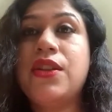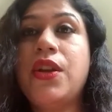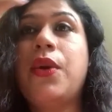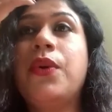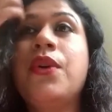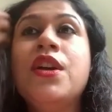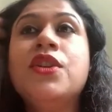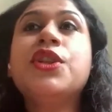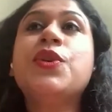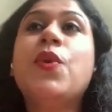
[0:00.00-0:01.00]
So
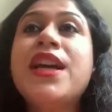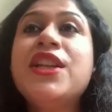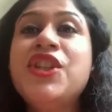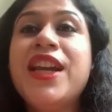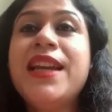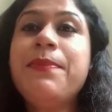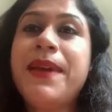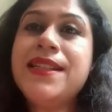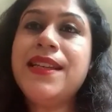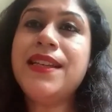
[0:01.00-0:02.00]
Yonachain
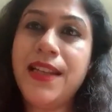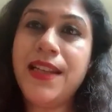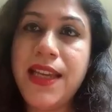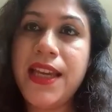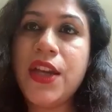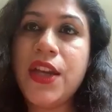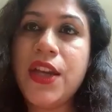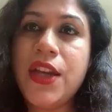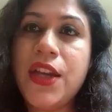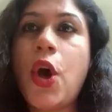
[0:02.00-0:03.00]
basically
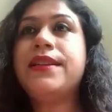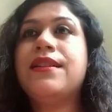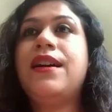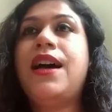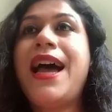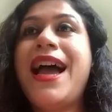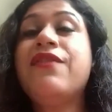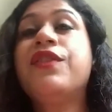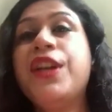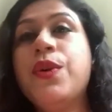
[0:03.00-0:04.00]
copied
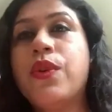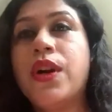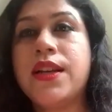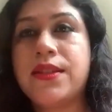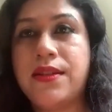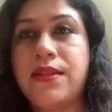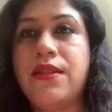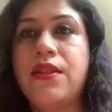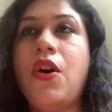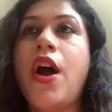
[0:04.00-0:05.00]
and reworked
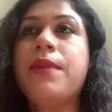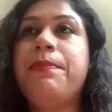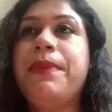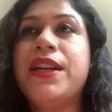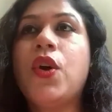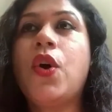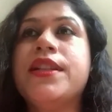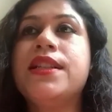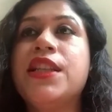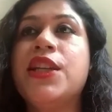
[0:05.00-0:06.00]
on
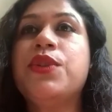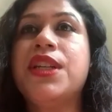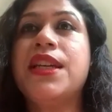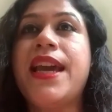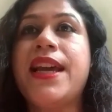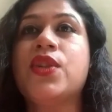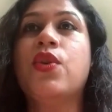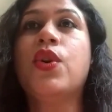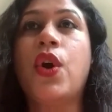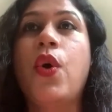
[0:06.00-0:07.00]
Bitcoin's
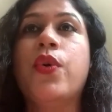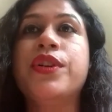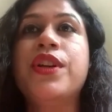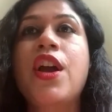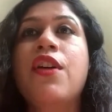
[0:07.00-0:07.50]
UTXO code